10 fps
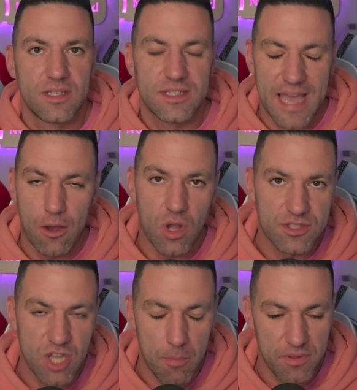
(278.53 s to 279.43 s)
Now, on
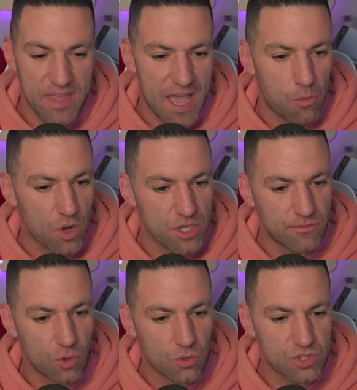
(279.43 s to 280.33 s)
top of that, what
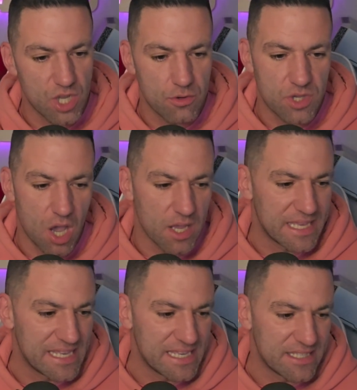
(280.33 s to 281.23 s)
you've also got
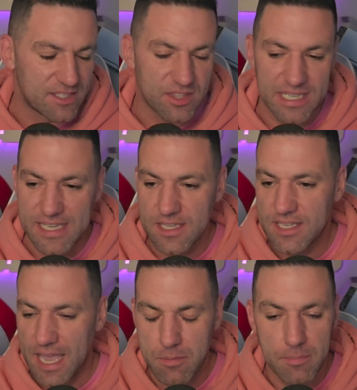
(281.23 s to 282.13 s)
is the
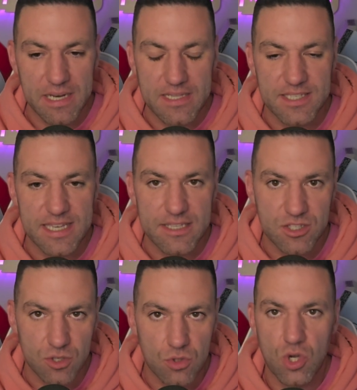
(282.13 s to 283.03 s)
capability
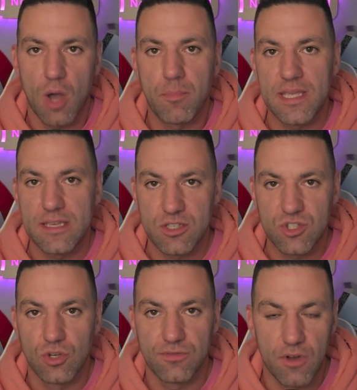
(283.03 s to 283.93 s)
to copy
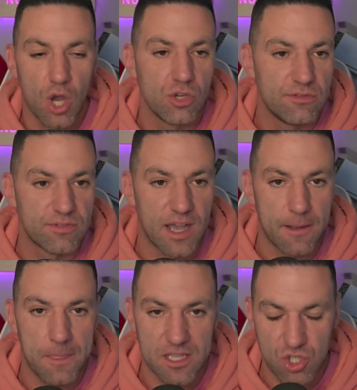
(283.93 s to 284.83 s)
stuff over
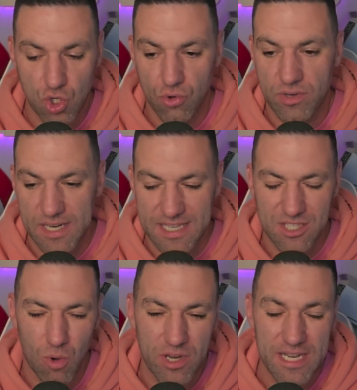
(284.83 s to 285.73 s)
that's currently,
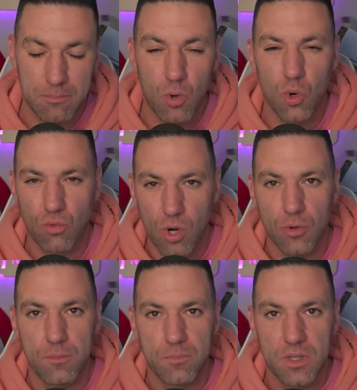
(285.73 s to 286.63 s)
so I need more
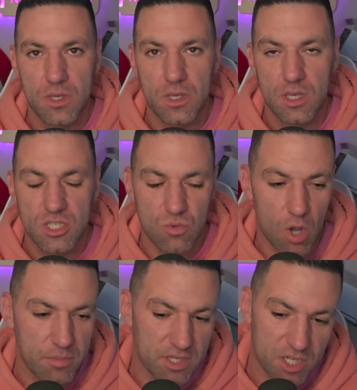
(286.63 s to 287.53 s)
room. So
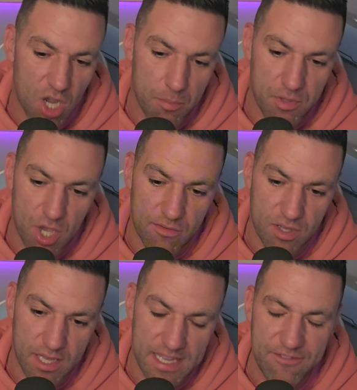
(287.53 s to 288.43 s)
I'm going to copy
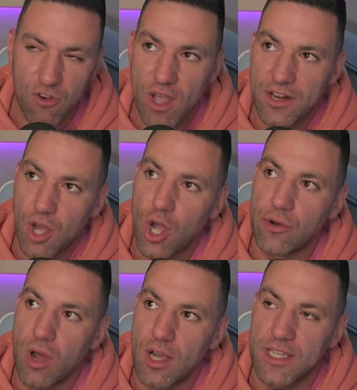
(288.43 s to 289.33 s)
over, if I had a
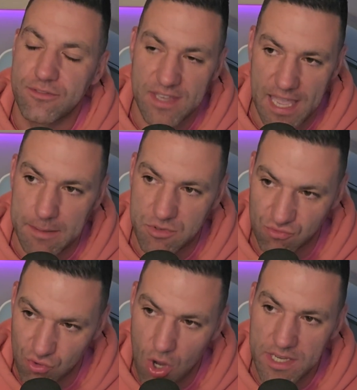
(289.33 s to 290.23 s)
hierarchy of games
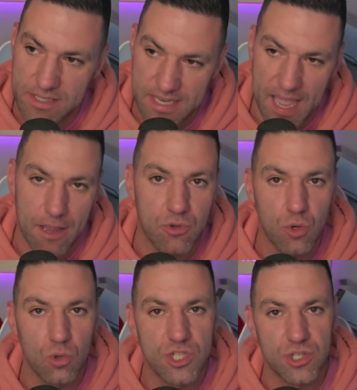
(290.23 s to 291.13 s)
right now,
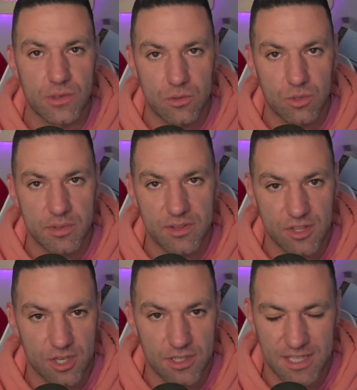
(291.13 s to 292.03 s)
Call of Duty would be
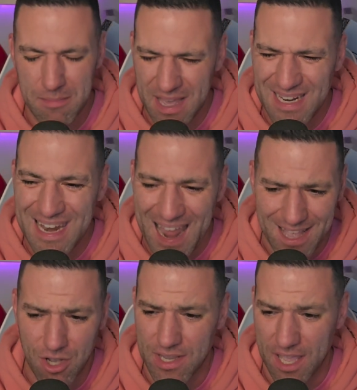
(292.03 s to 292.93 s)
third. The amount of
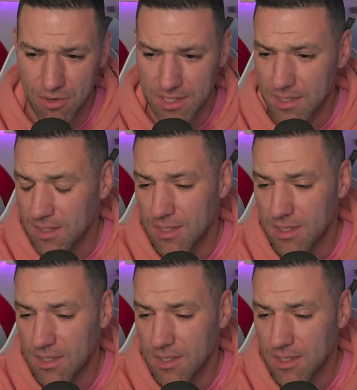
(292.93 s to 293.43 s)
lag I get on it